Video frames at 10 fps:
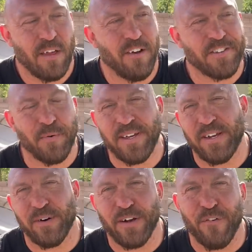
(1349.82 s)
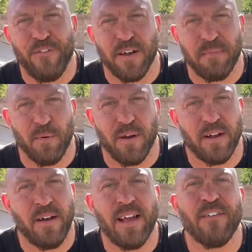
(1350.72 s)
also we could do a GoFundMe where I
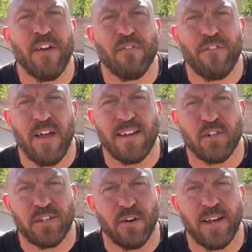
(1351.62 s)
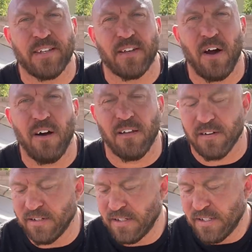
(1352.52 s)
go, hey, if every fan just donates
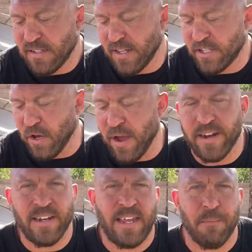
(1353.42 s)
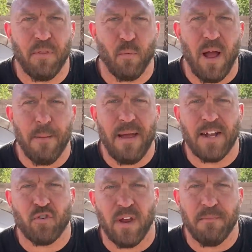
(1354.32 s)
$1, let's go ahead and keep the
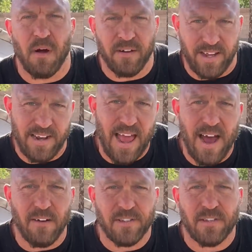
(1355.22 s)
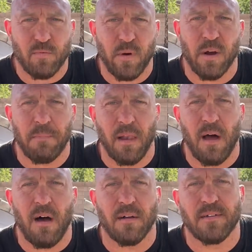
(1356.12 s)
Ryback trademark in house where it
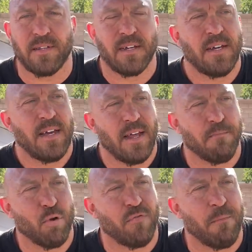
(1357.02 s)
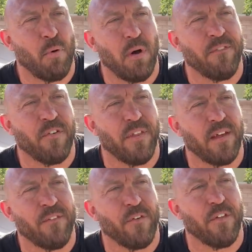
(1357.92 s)
belongs and prove a point for
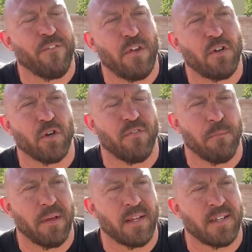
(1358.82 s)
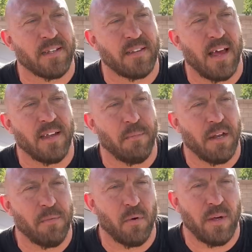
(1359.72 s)
the future of the business that
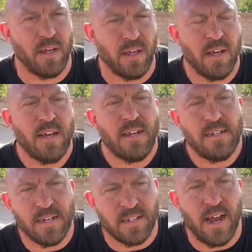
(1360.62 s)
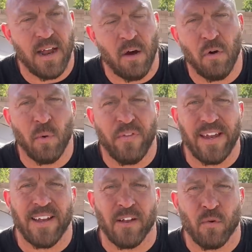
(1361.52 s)
WWE. Does not own what
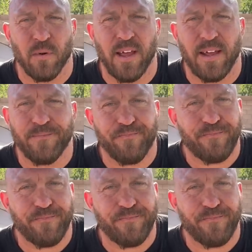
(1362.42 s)
they didn't create.